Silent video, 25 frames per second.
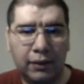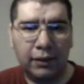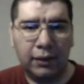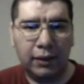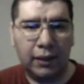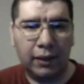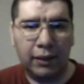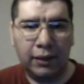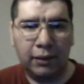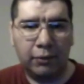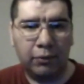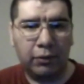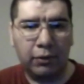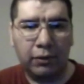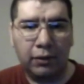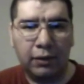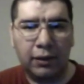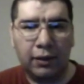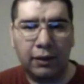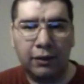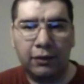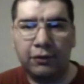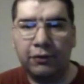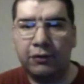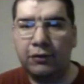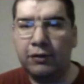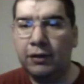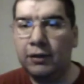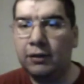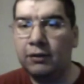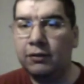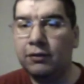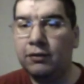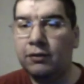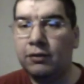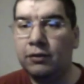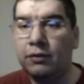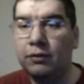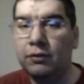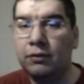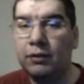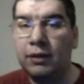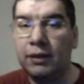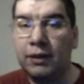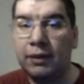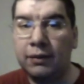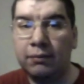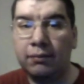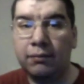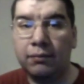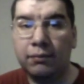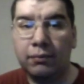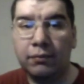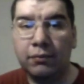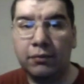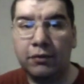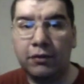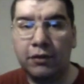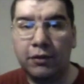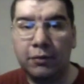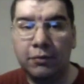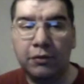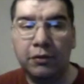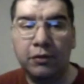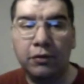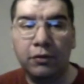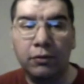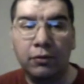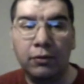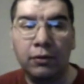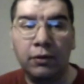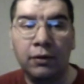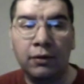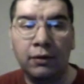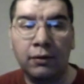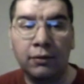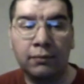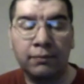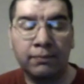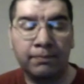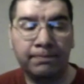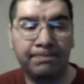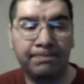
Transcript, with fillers: Yeah. Yeah, there were a lot of scenes too that seems to go on.